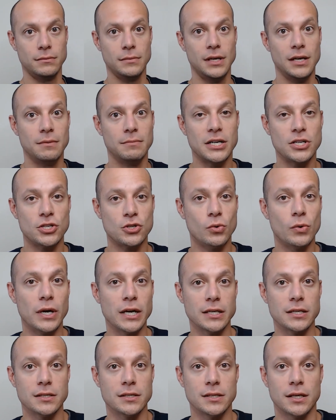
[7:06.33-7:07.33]
in my
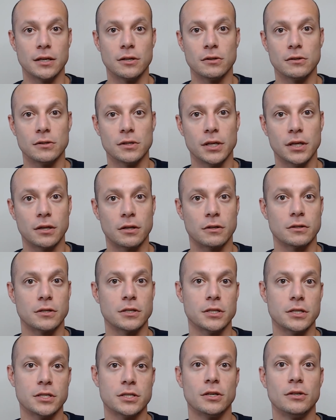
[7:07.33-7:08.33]
20s and early
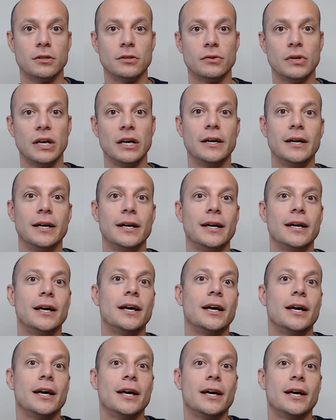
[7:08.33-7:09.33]
30s. So,
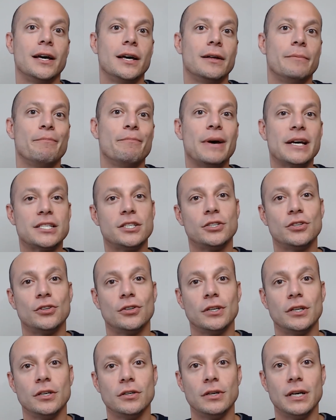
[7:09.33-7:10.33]
message
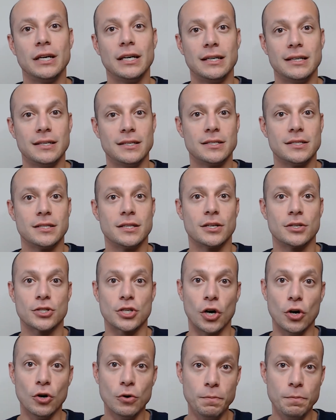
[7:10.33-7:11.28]
for you is there's hope.